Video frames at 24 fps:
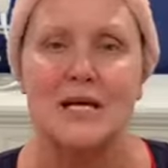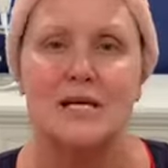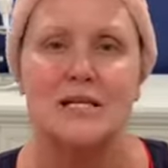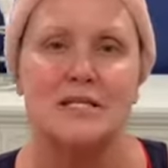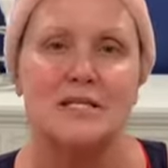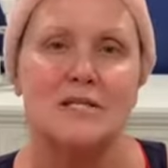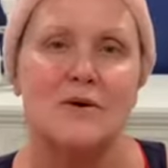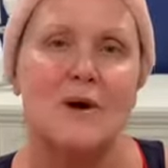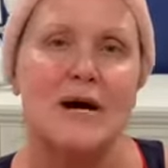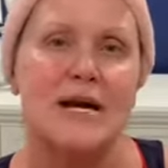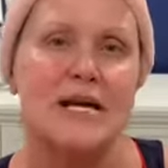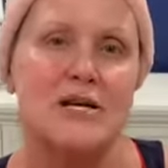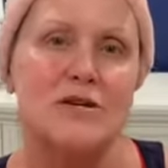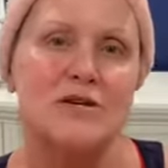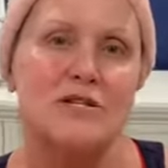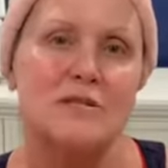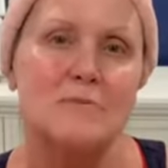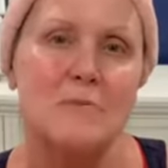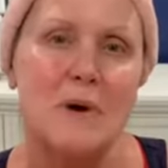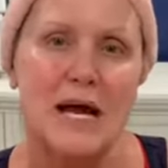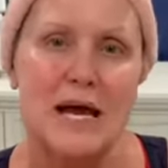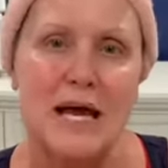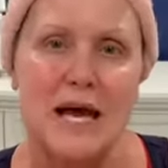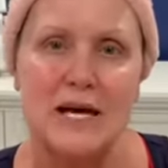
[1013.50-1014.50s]
So I used
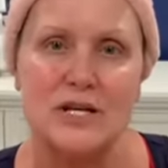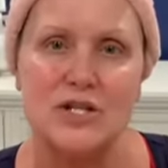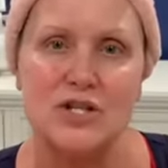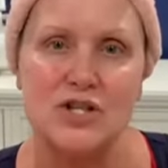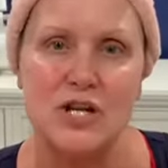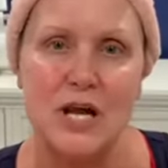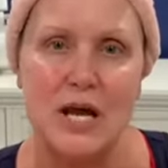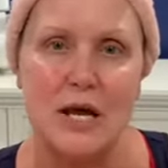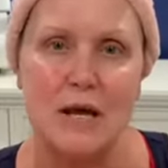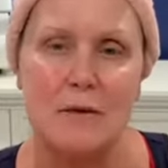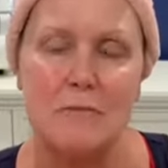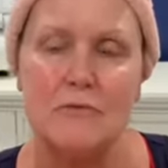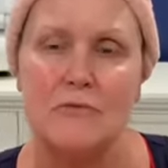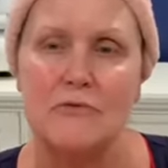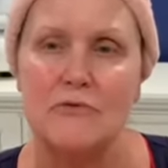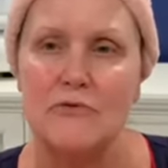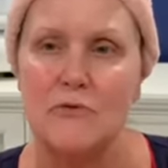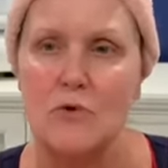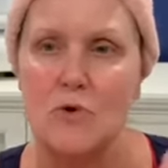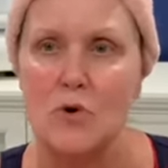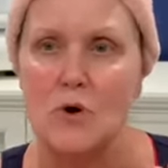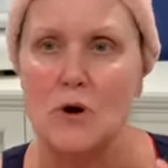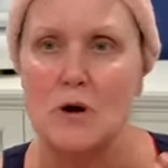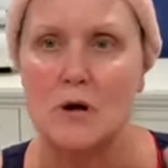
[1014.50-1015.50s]
my S-shape
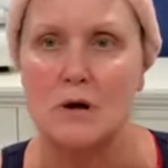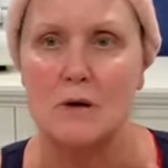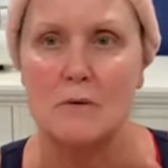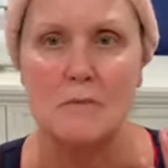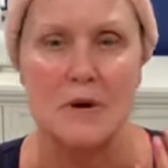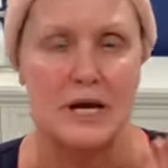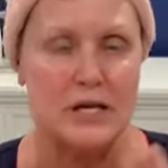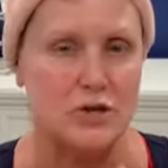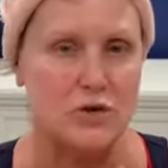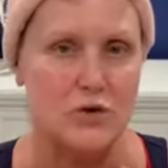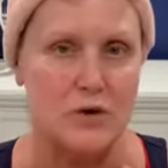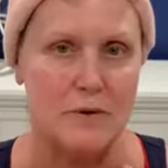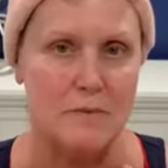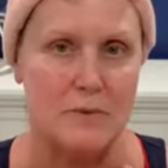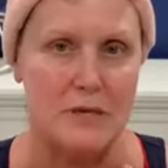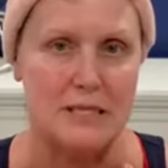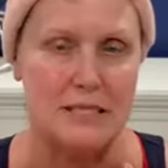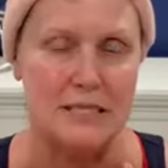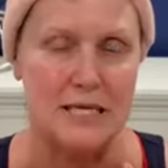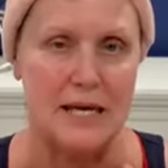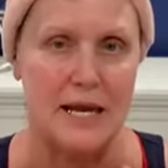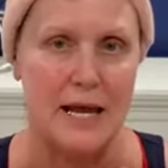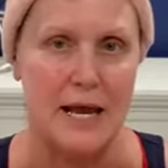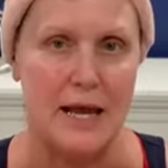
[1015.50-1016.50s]
for my treatment
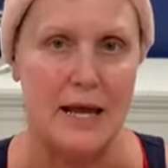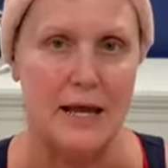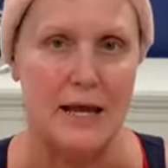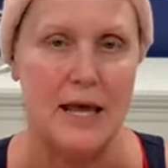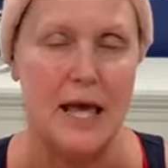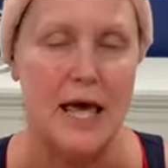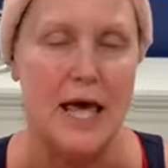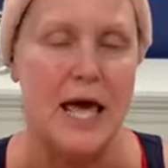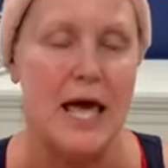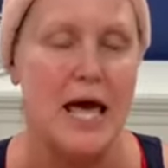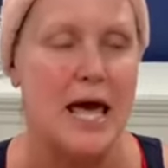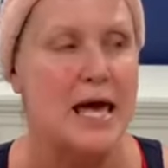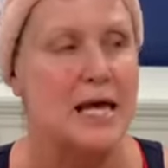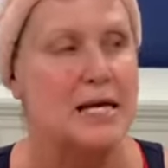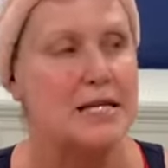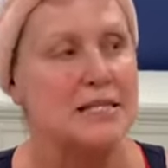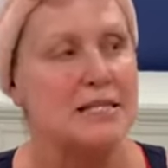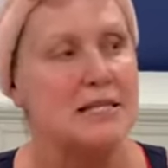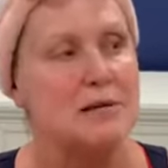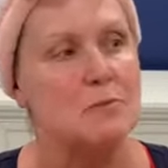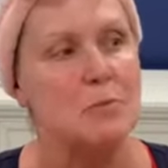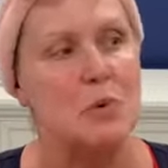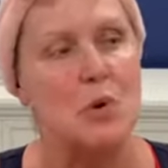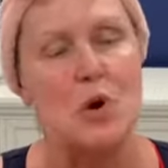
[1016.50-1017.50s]
today, and it's
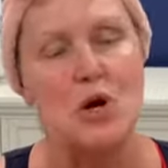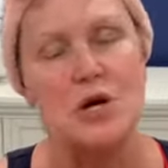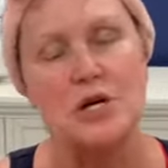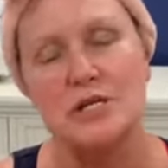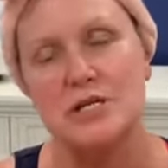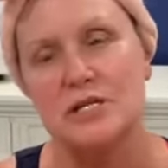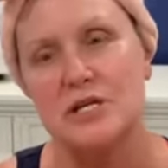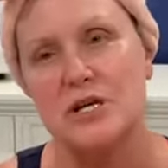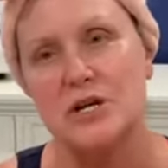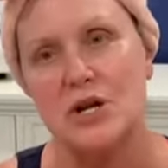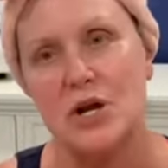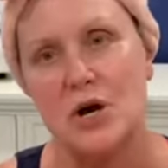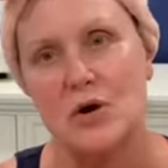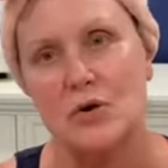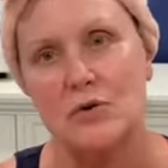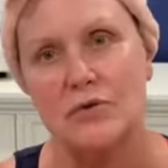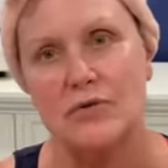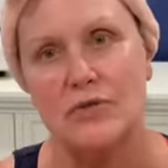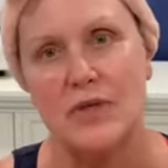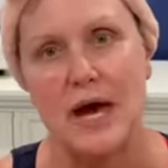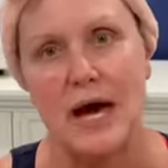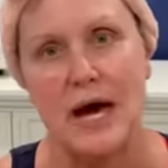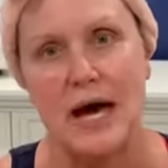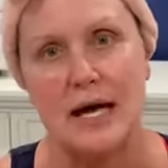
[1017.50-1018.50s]
important to note
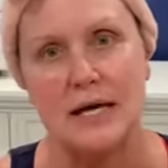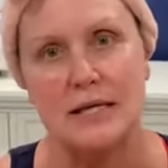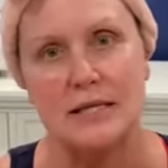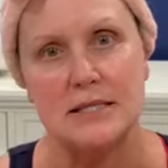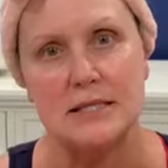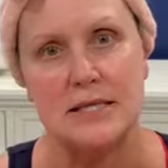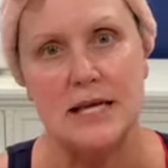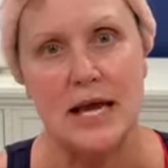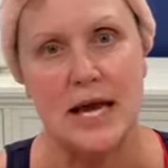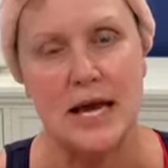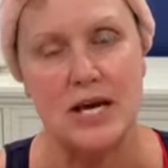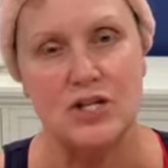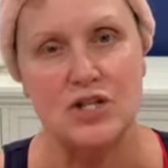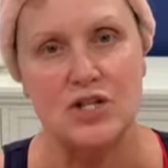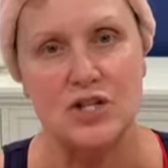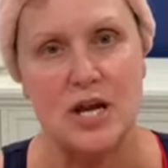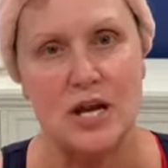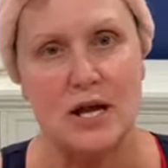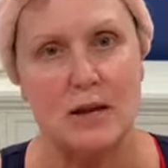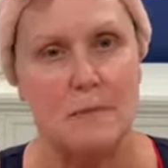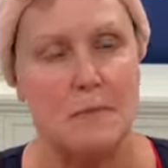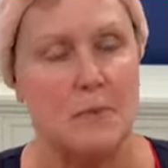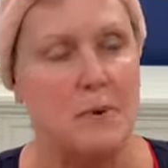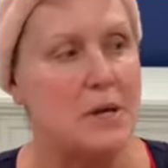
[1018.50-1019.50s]
that the
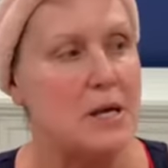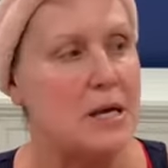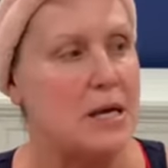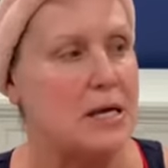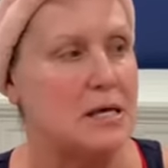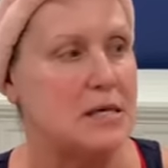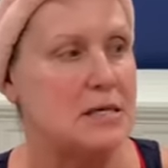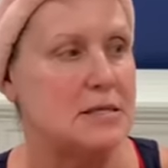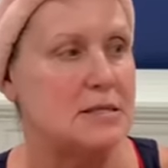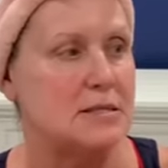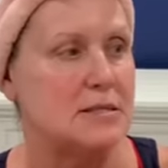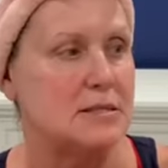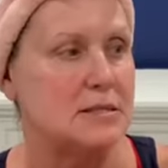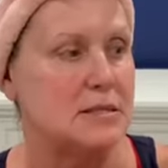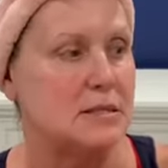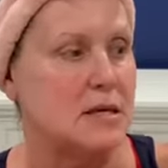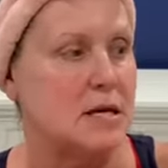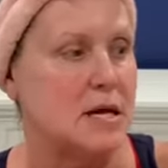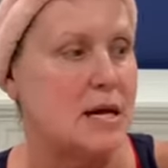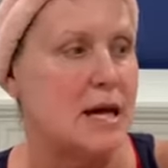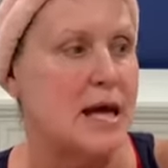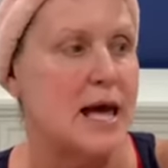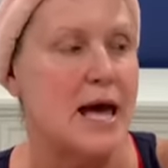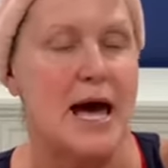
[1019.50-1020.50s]
S-shape
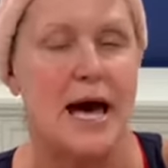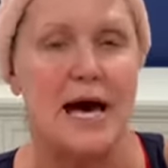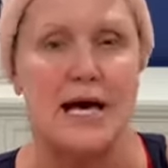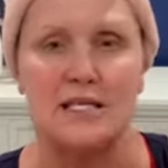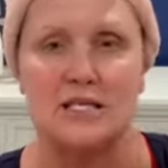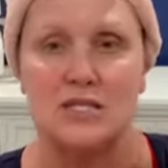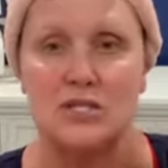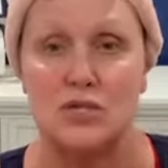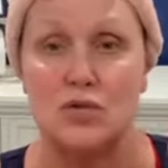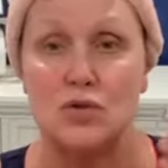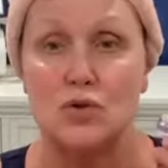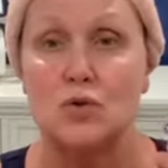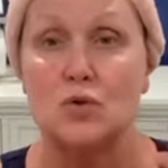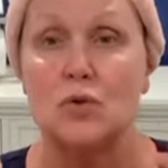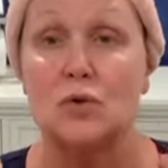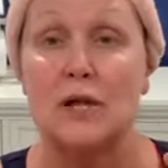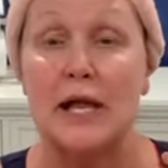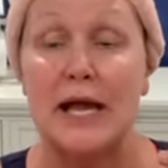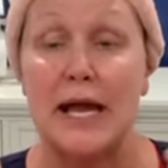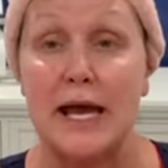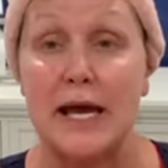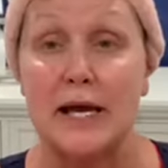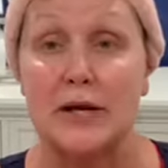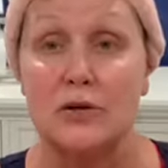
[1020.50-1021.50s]
has dual
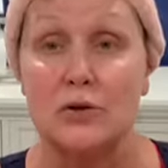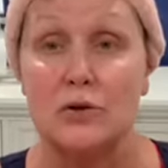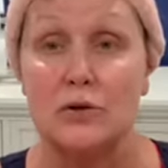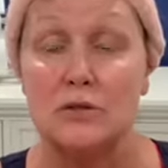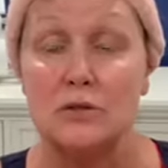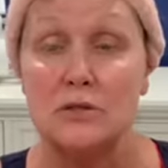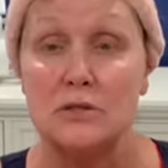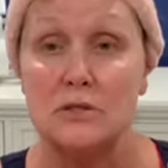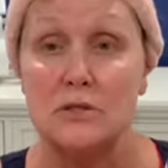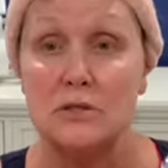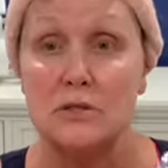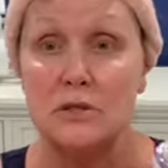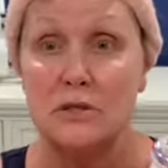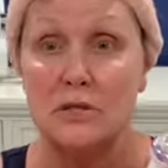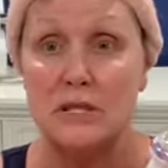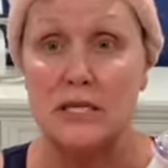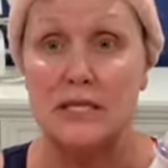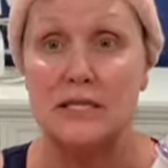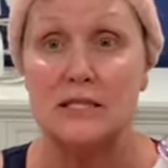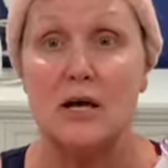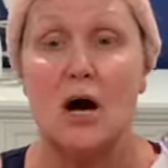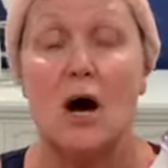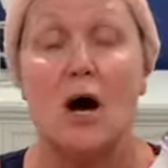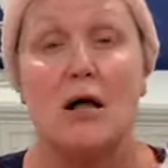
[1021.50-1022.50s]
handles.
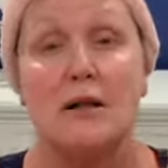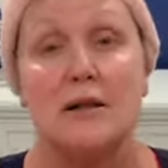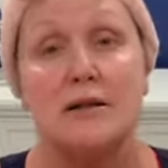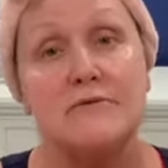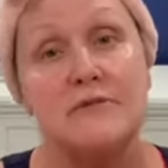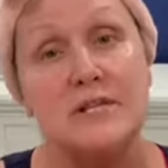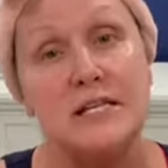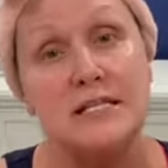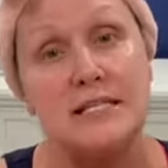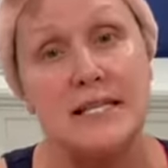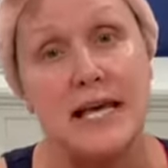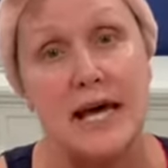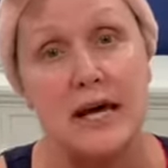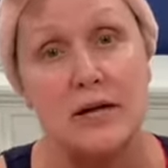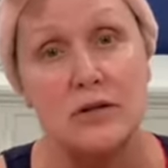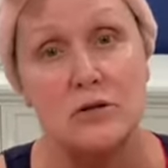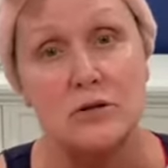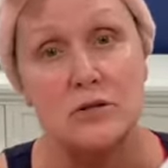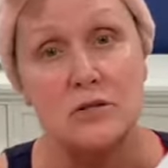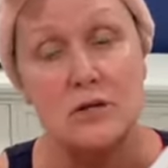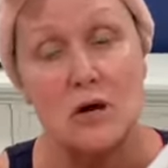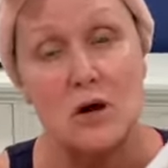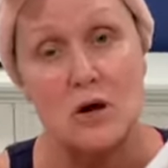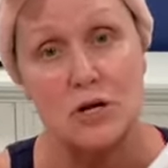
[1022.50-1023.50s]
All of these
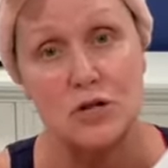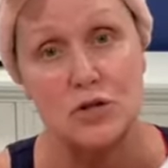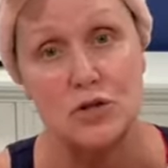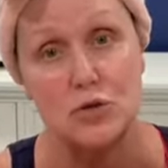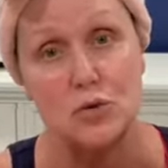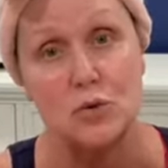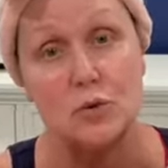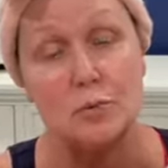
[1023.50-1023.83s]
handles are dual